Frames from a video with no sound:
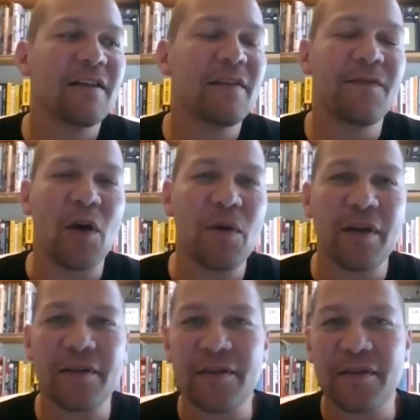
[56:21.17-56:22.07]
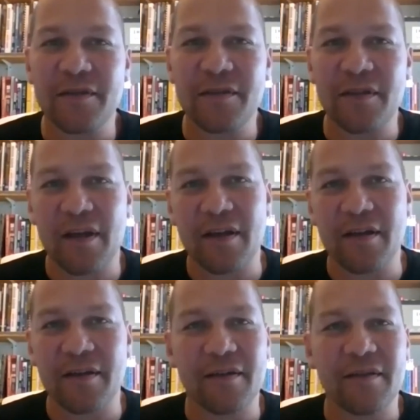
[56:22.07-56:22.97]
the focus.
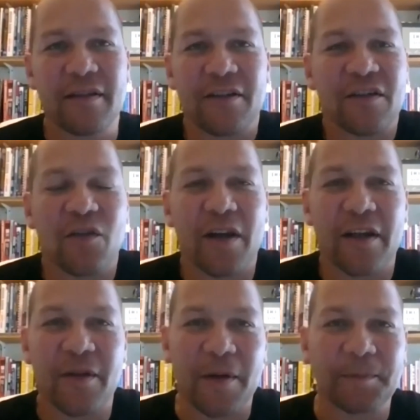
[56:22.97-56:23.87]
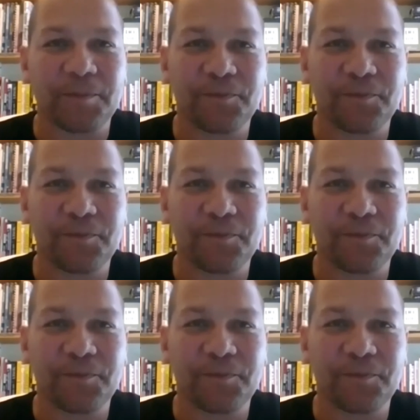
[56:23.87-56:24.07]
You're just not going to do it.